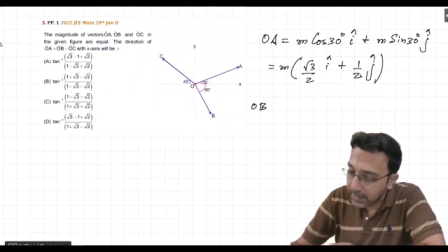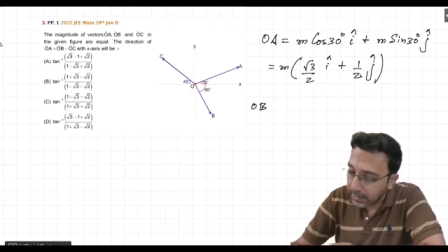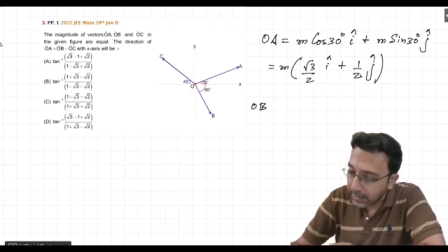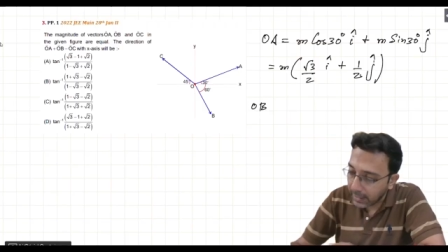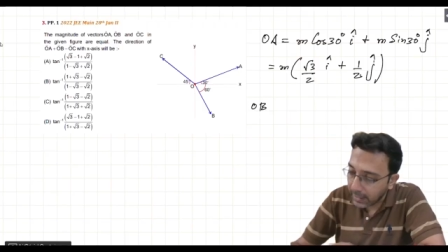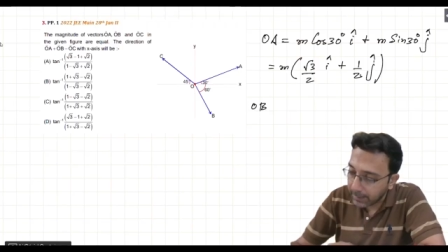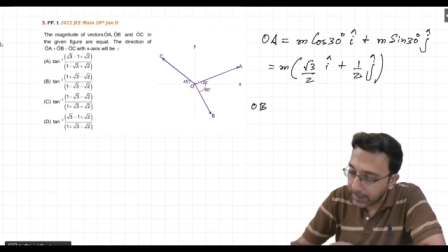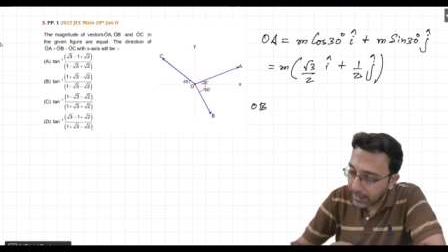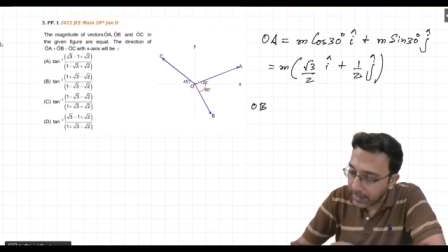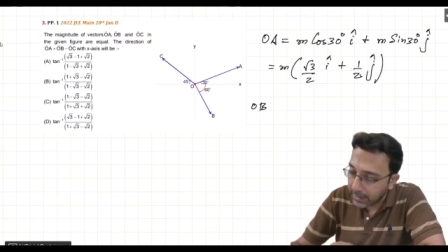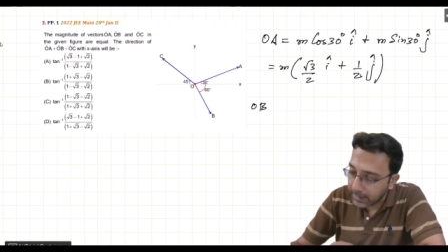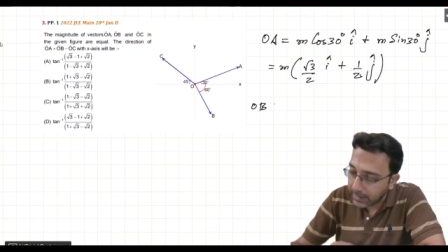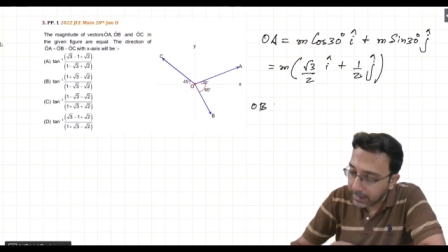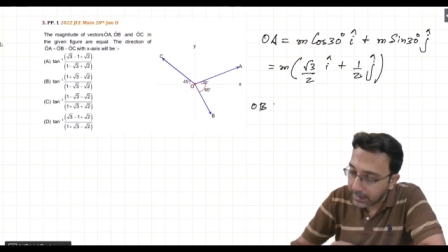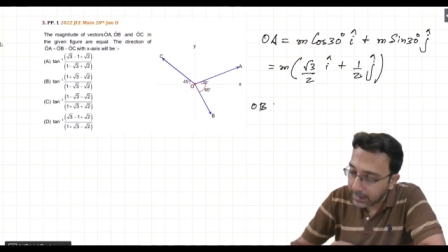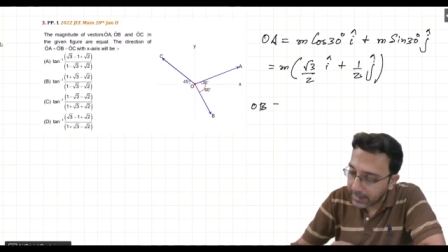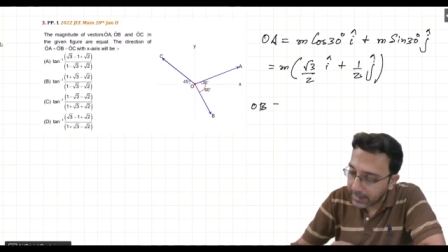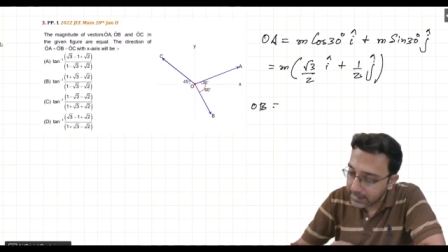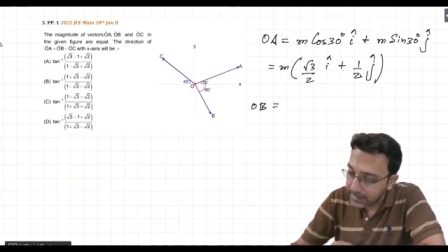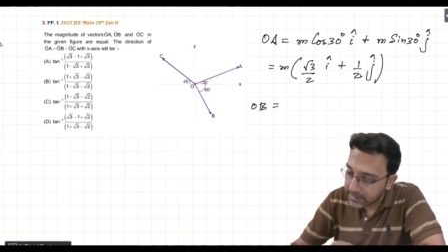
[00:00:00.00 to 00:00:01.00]
can be
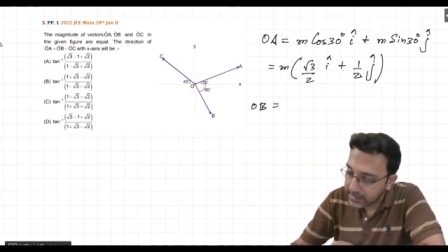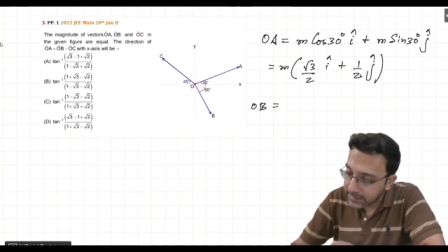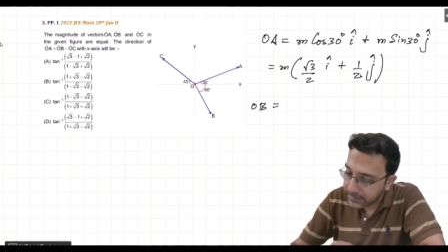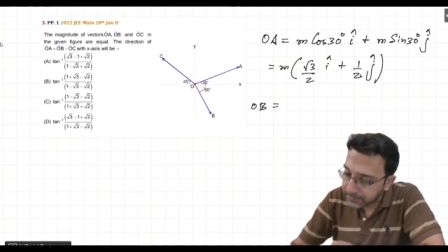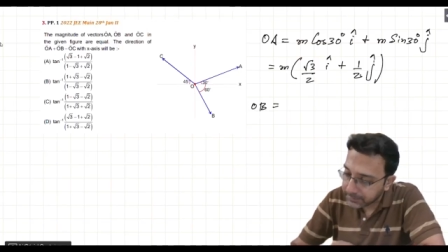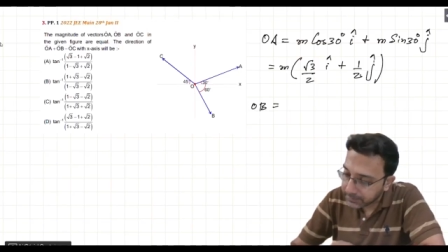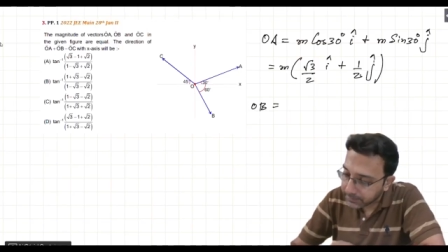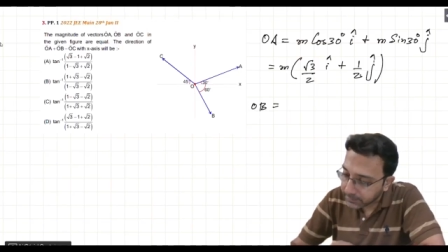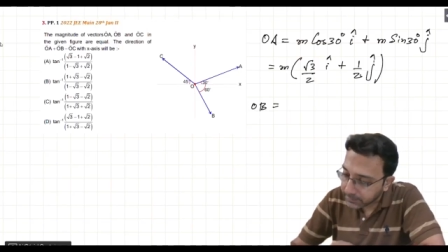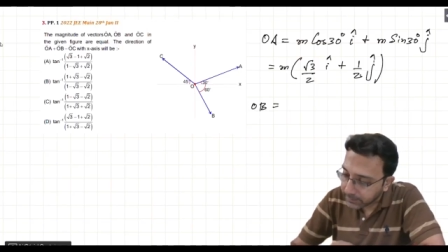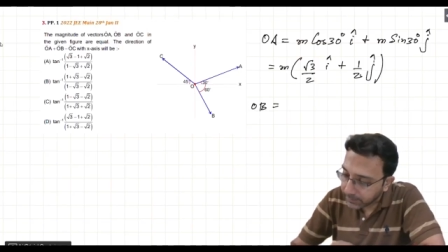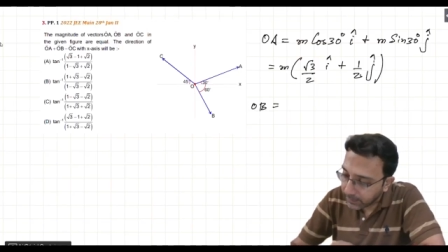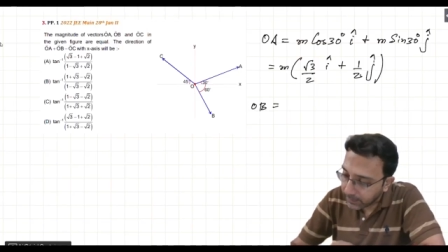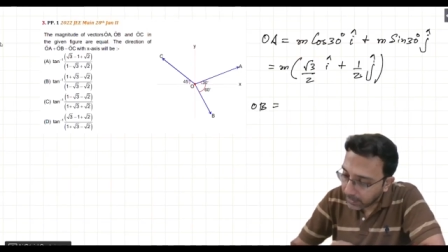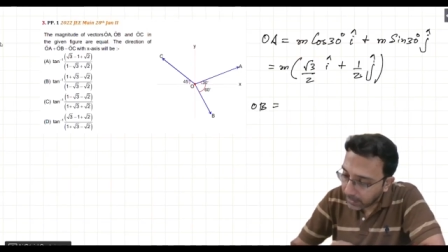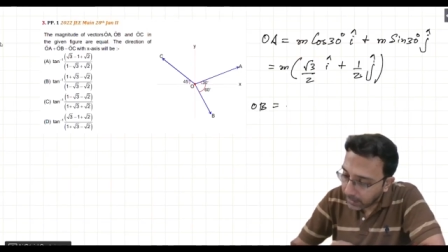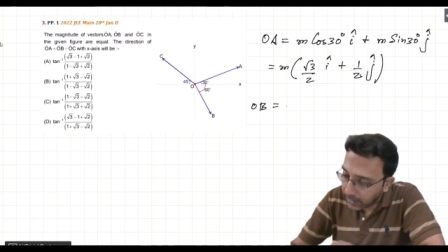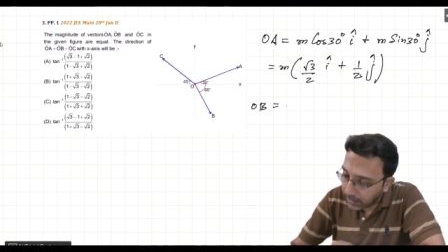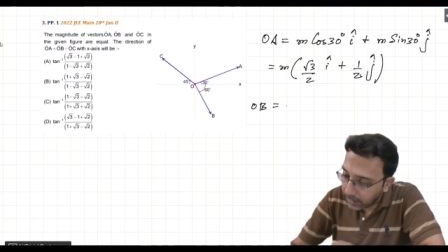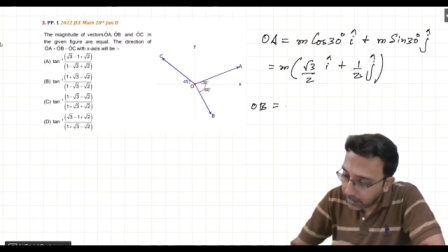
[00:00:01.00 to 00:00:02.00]
written as
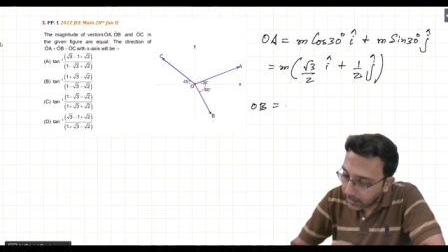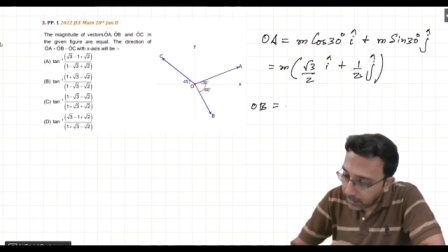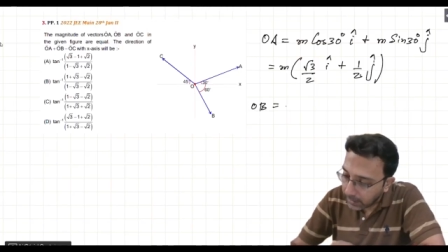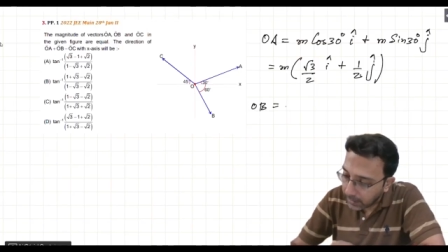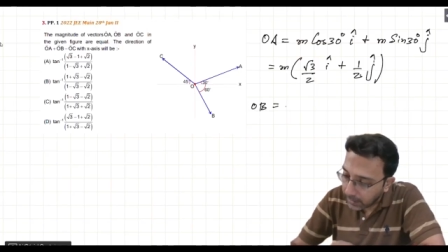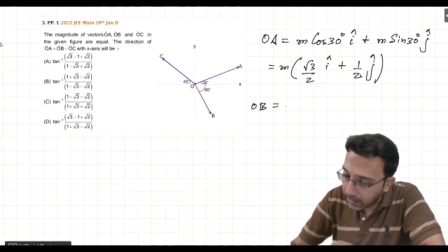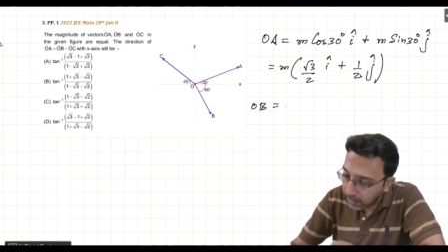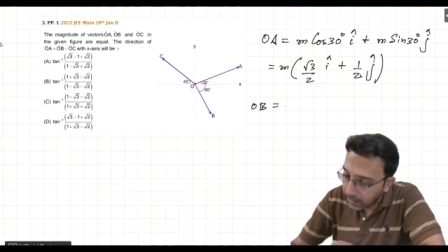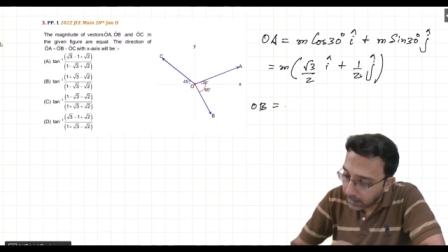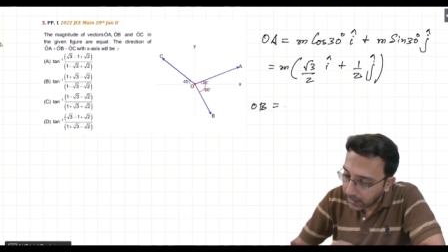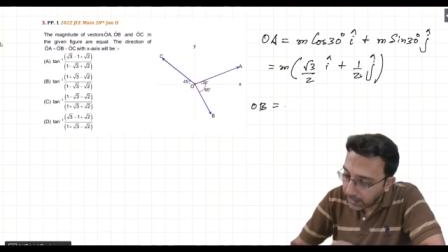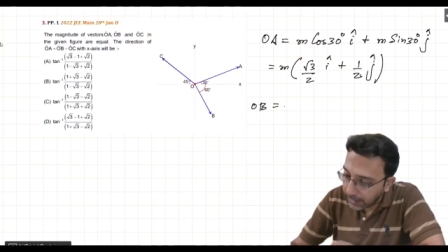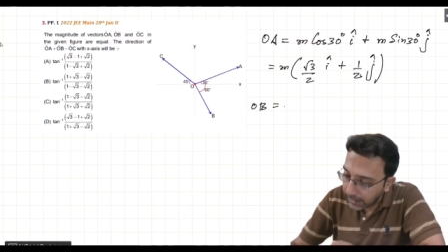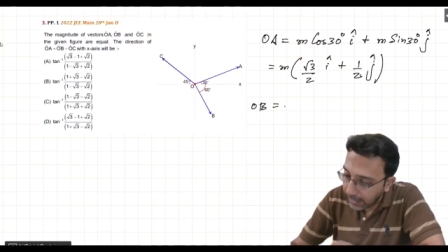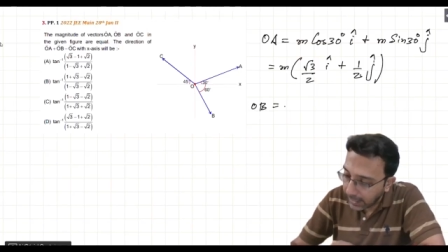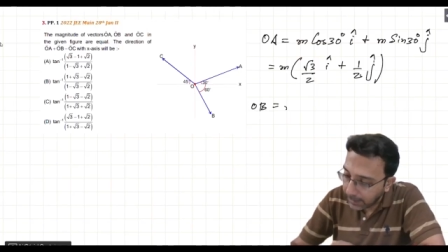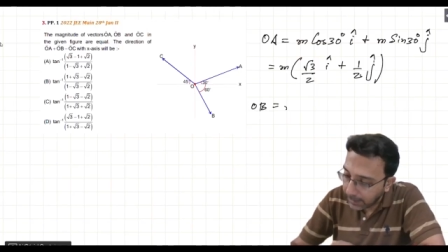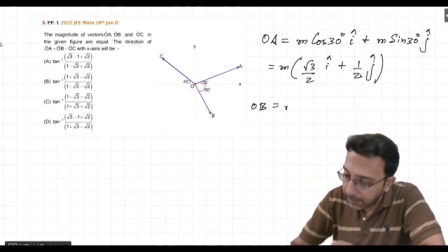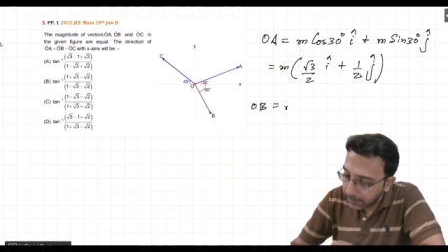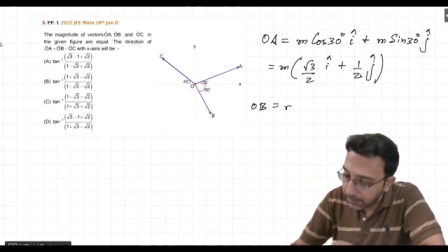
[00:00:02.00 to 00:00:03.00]

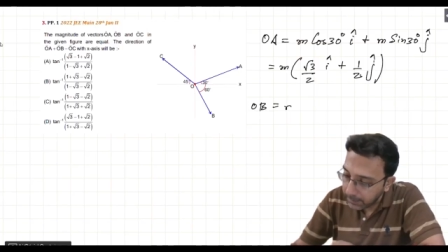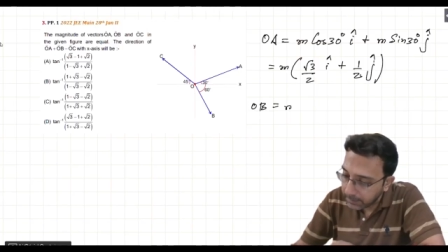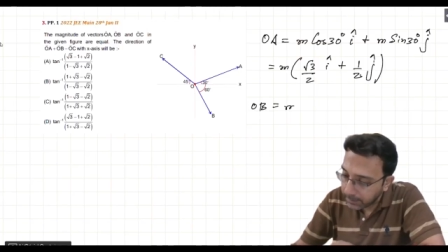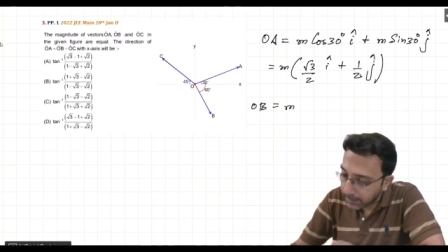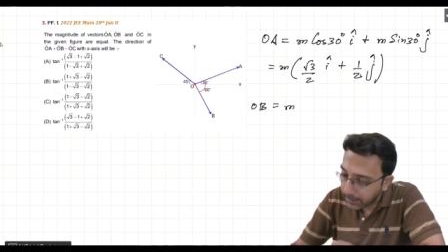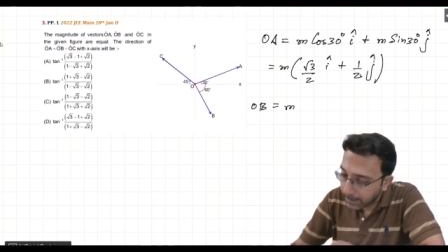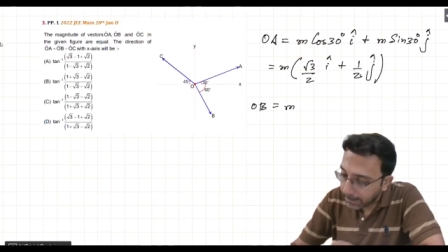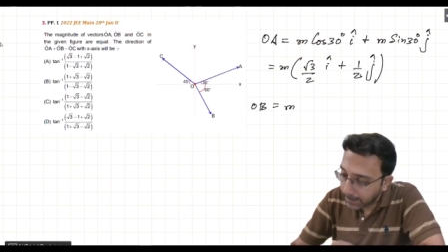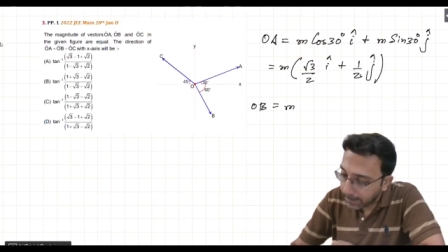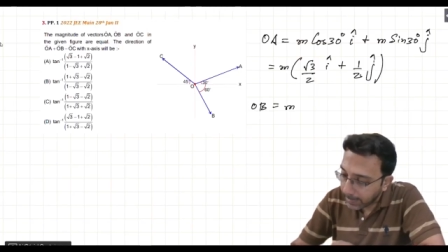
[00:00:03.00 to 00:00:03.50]
m